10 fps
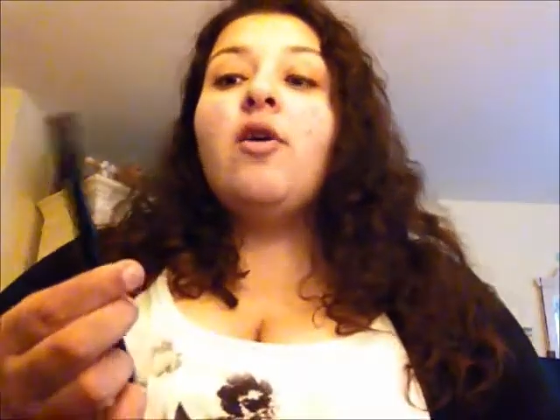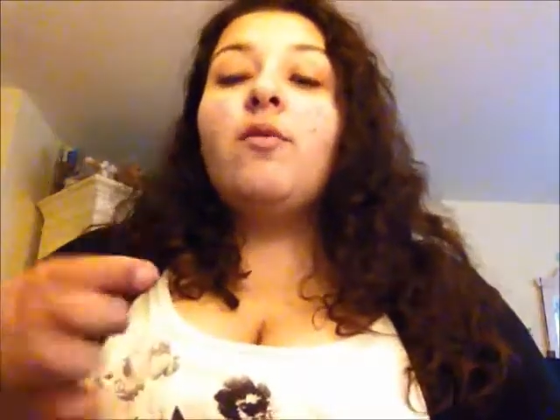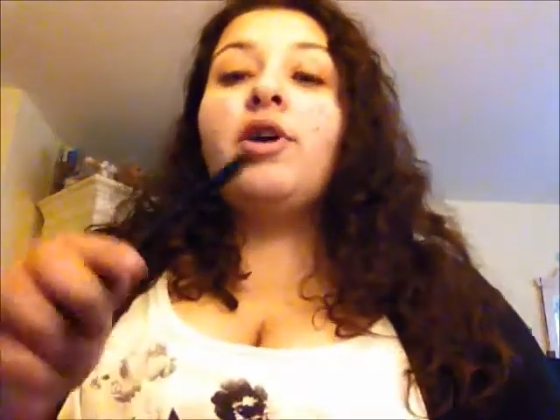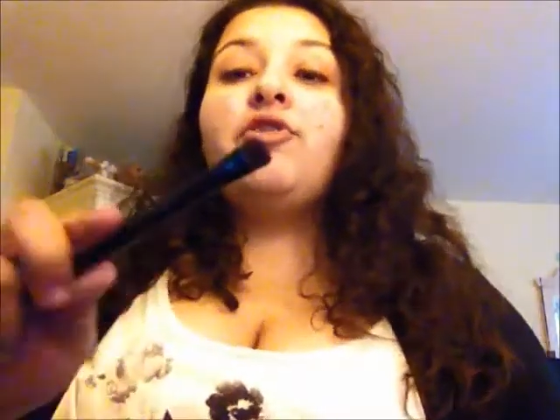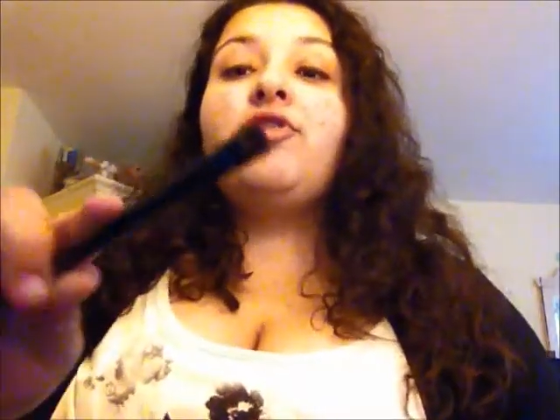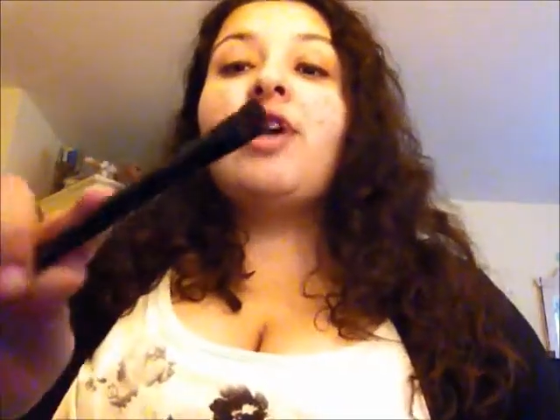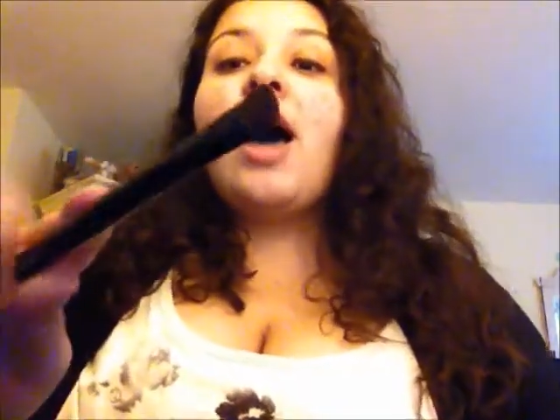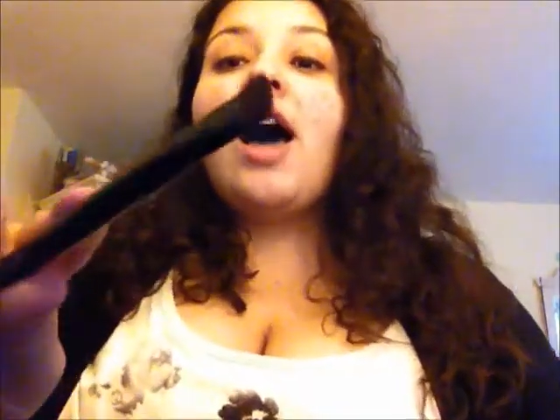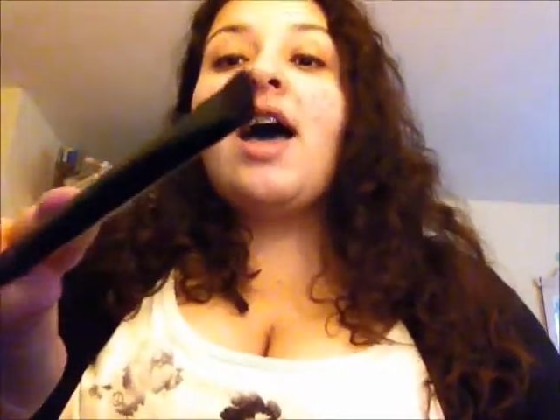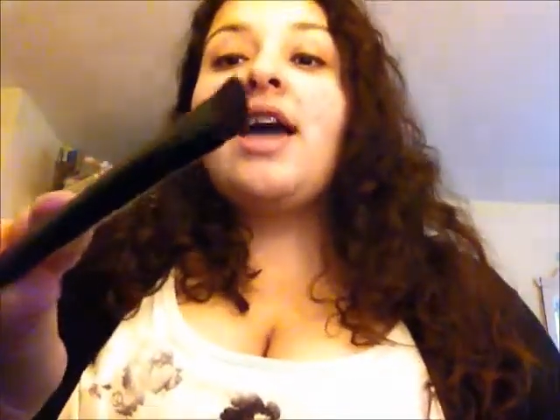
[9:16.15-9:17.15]
which
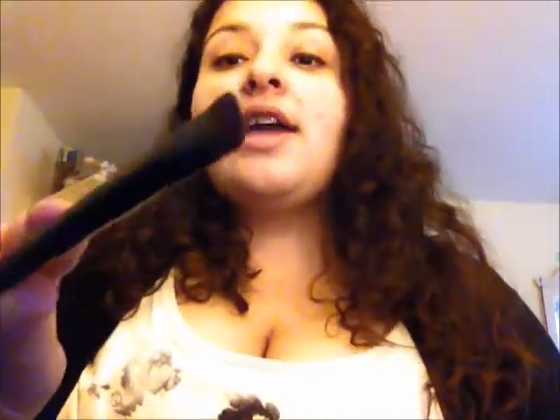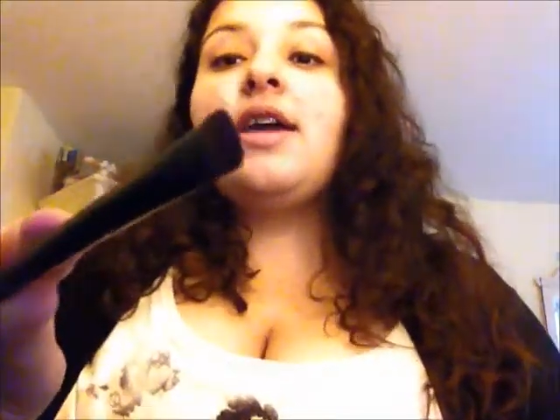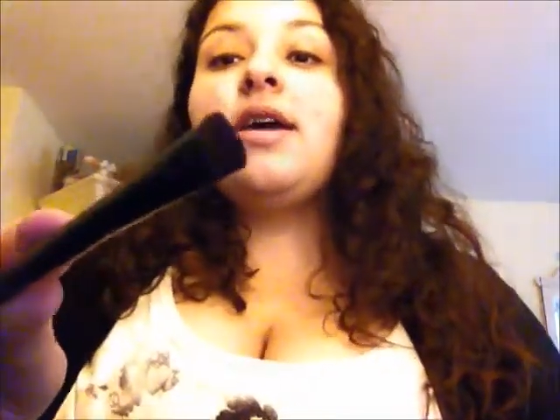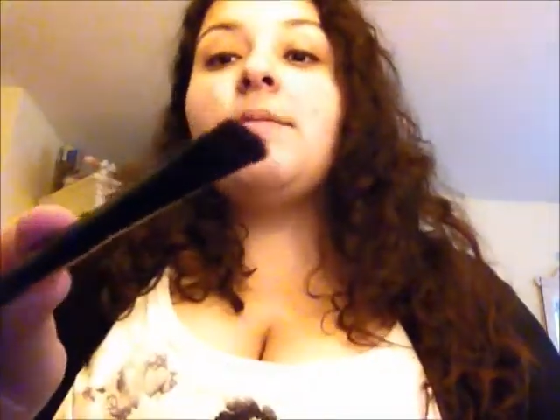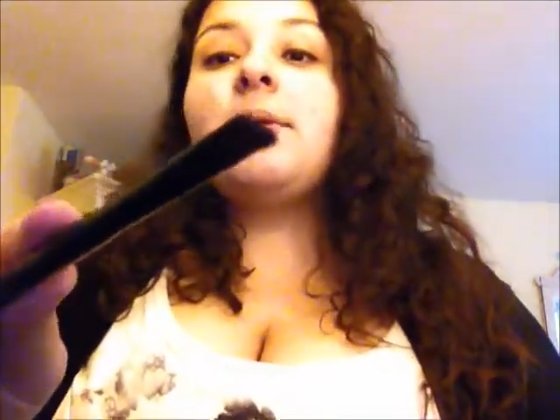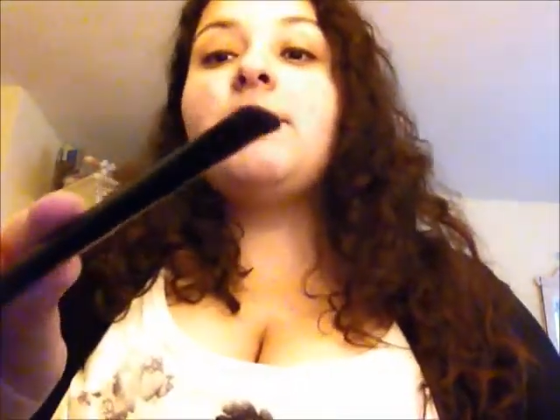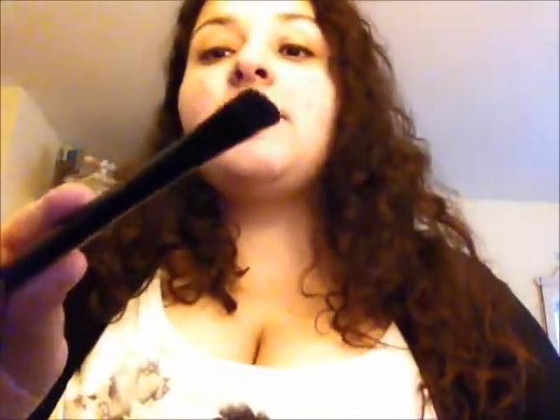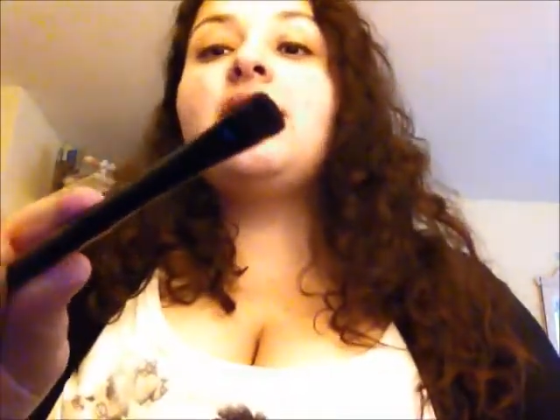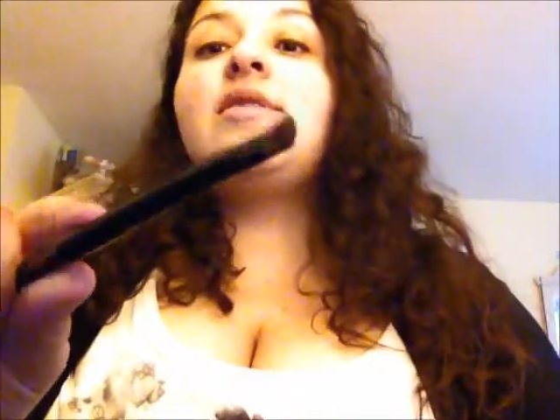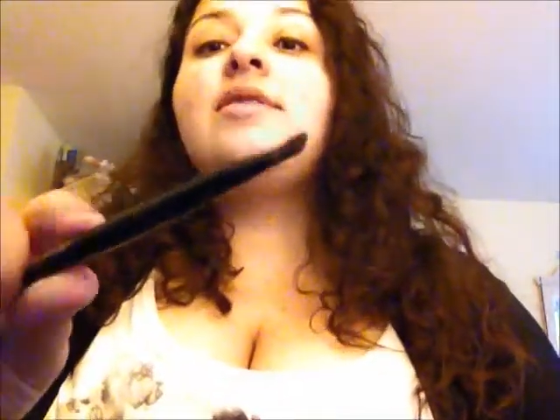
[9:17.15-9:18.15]
I am
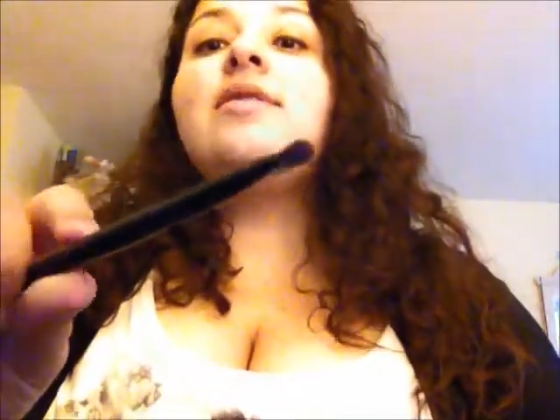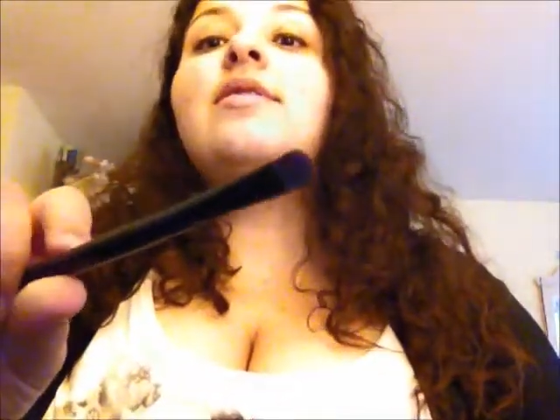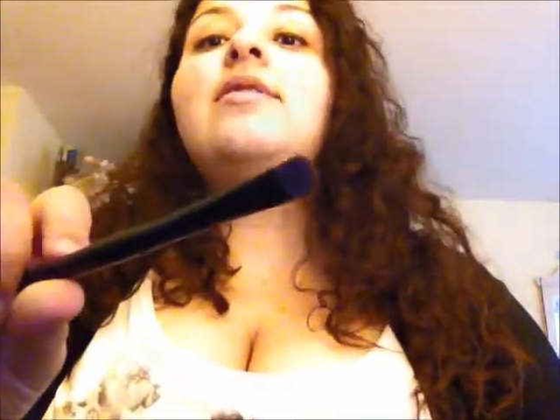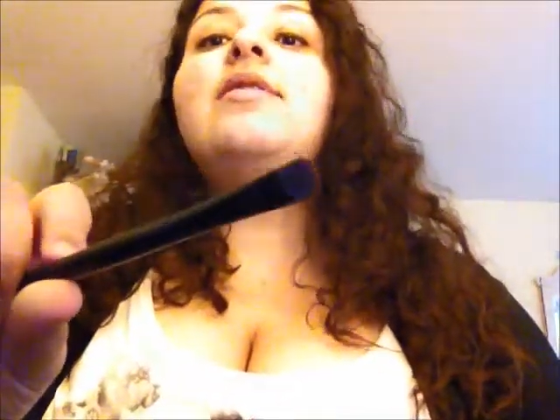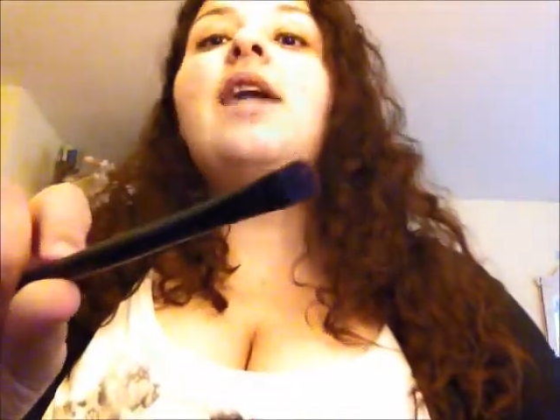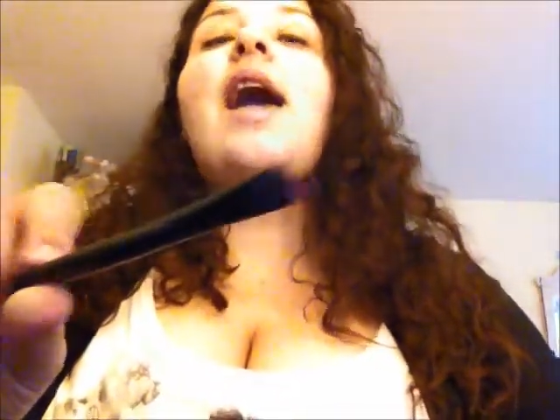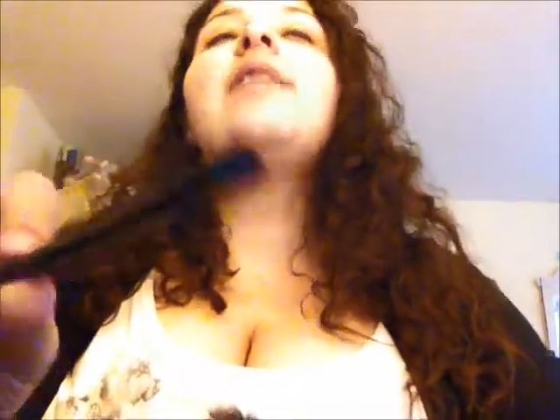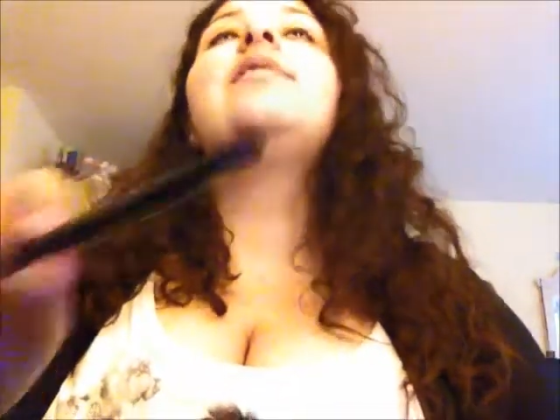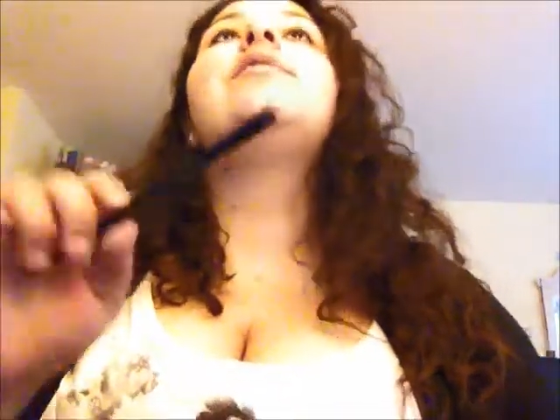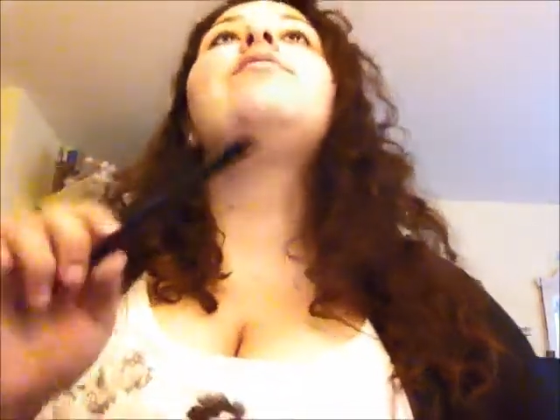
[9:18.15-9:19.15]

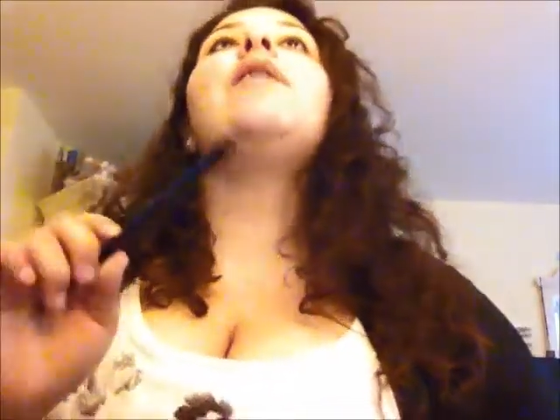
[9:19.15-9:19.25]
obsessed